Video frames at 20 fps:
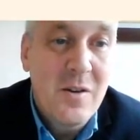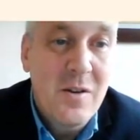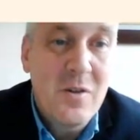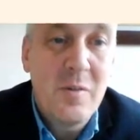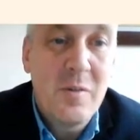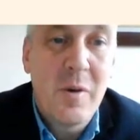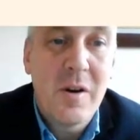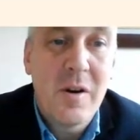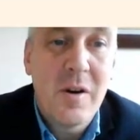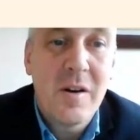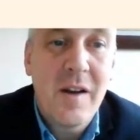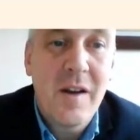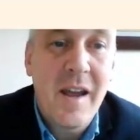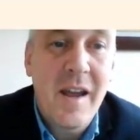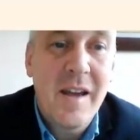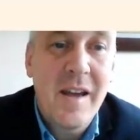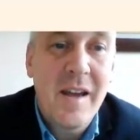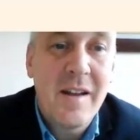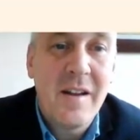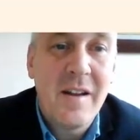Uber
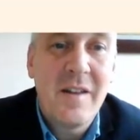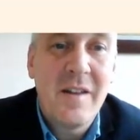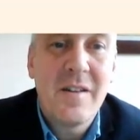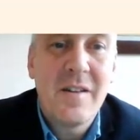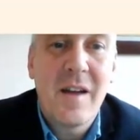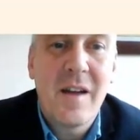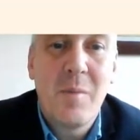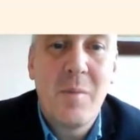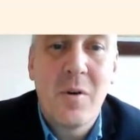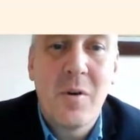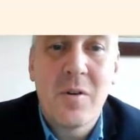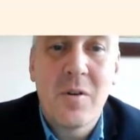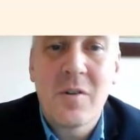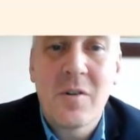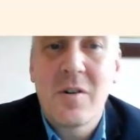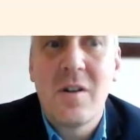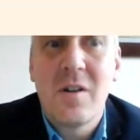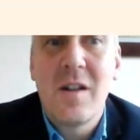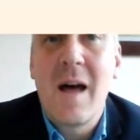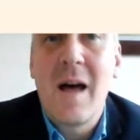and Hyundai Motor
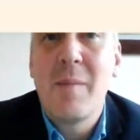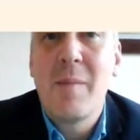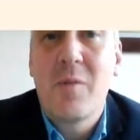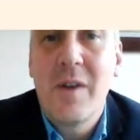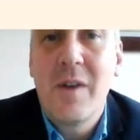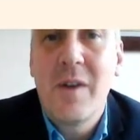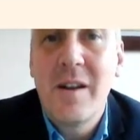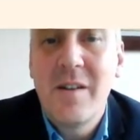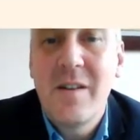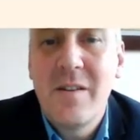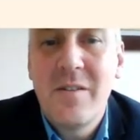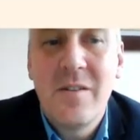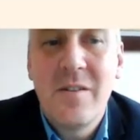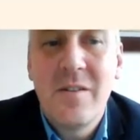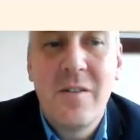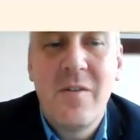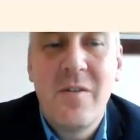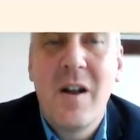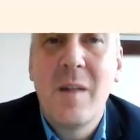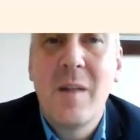collaborate
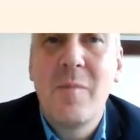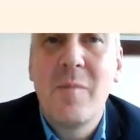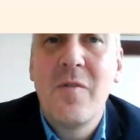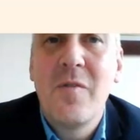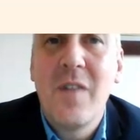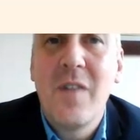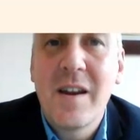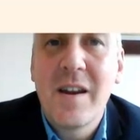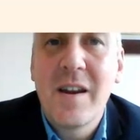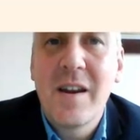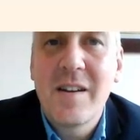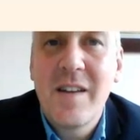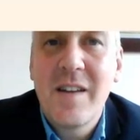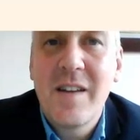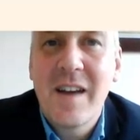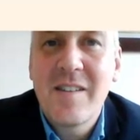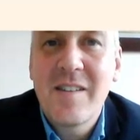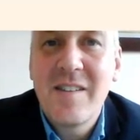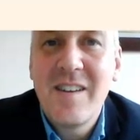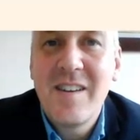to develop flying
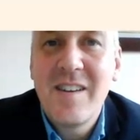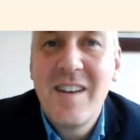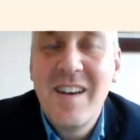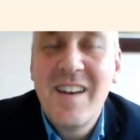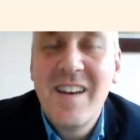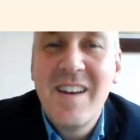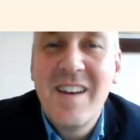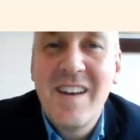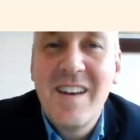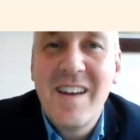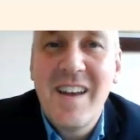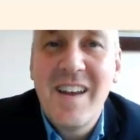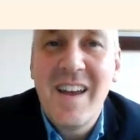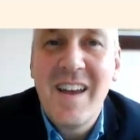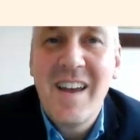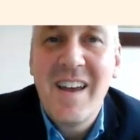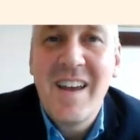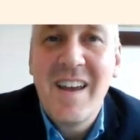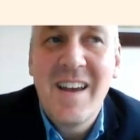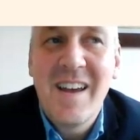taxi.
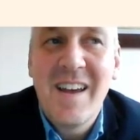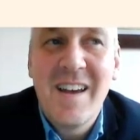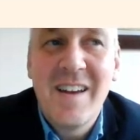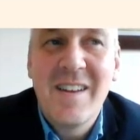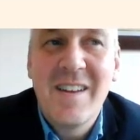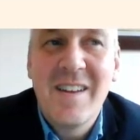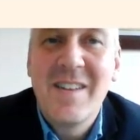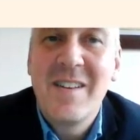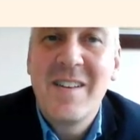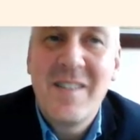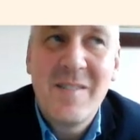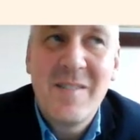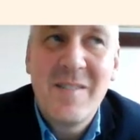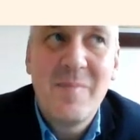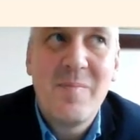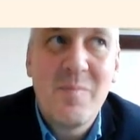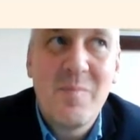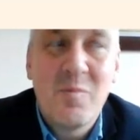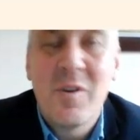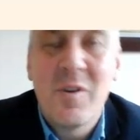And
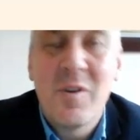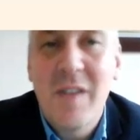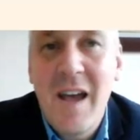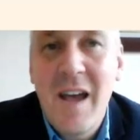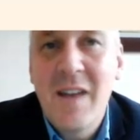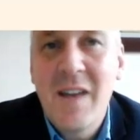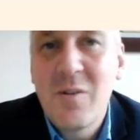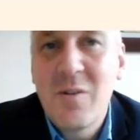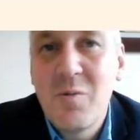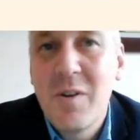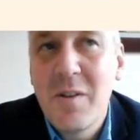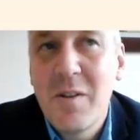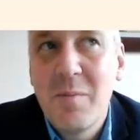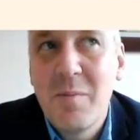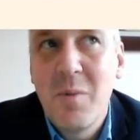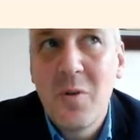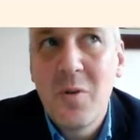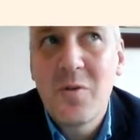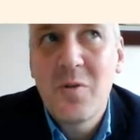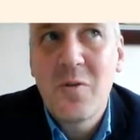as
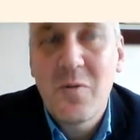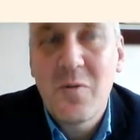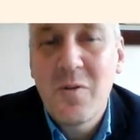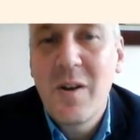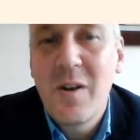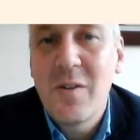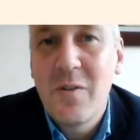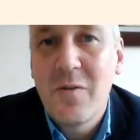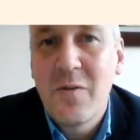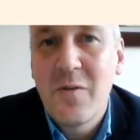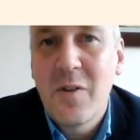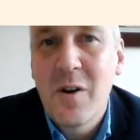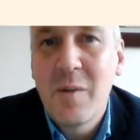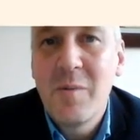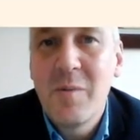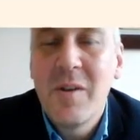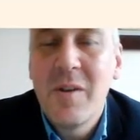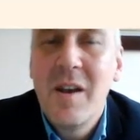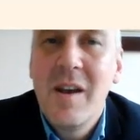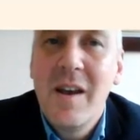with most phrasal
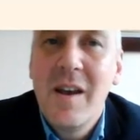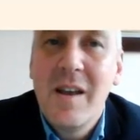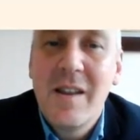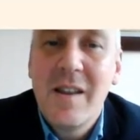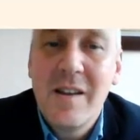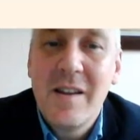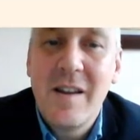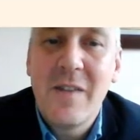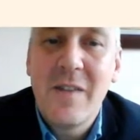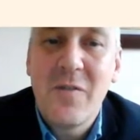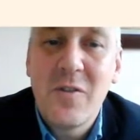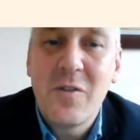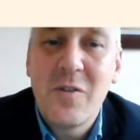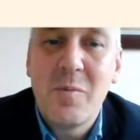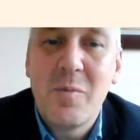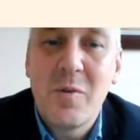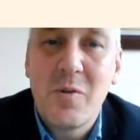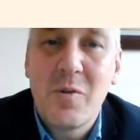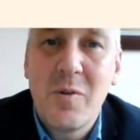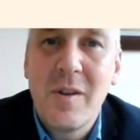verbs, the
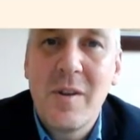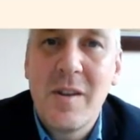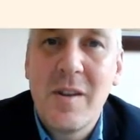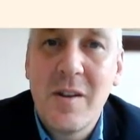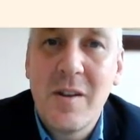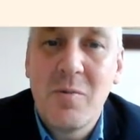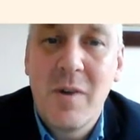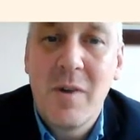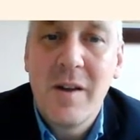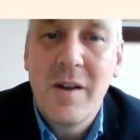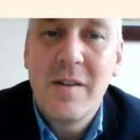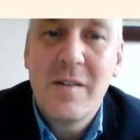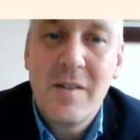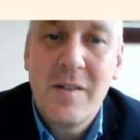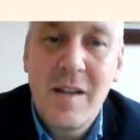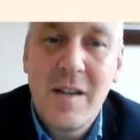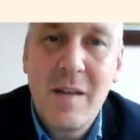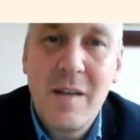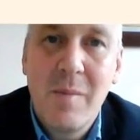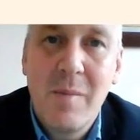difference between this one,
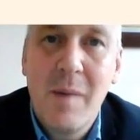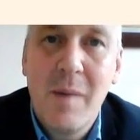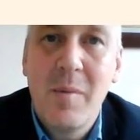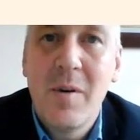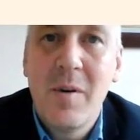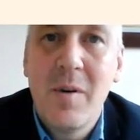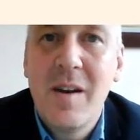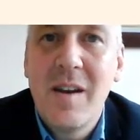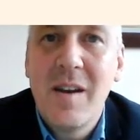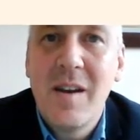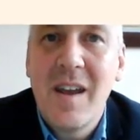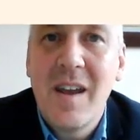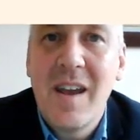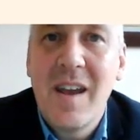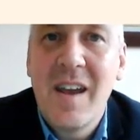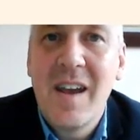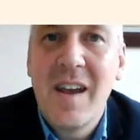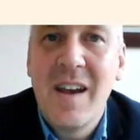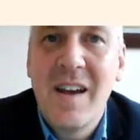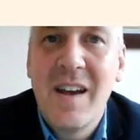team up,
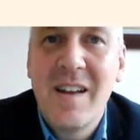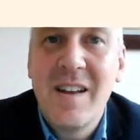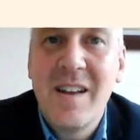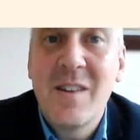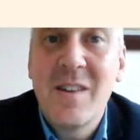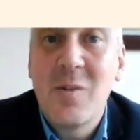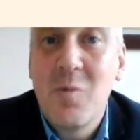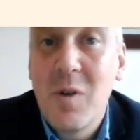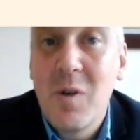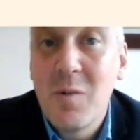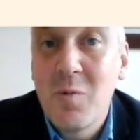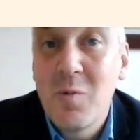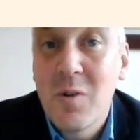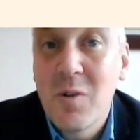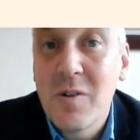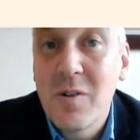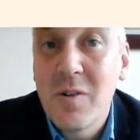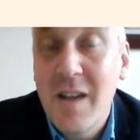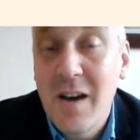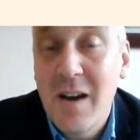and its one
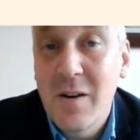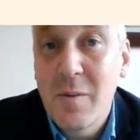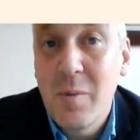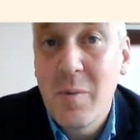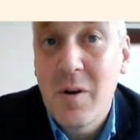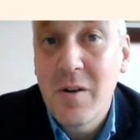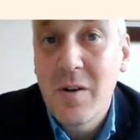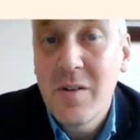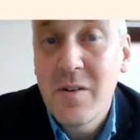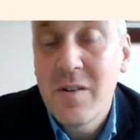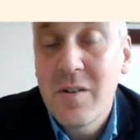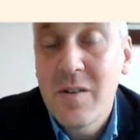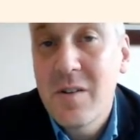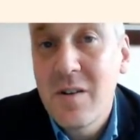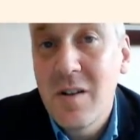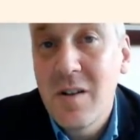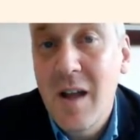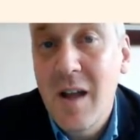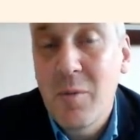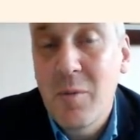word counterpart,
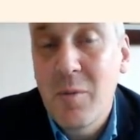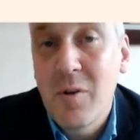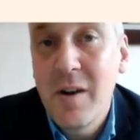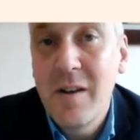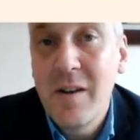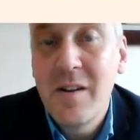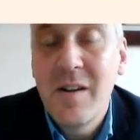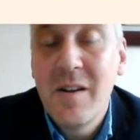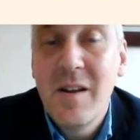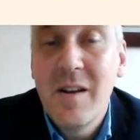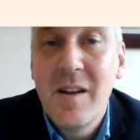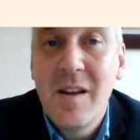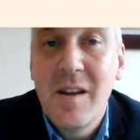collaborate,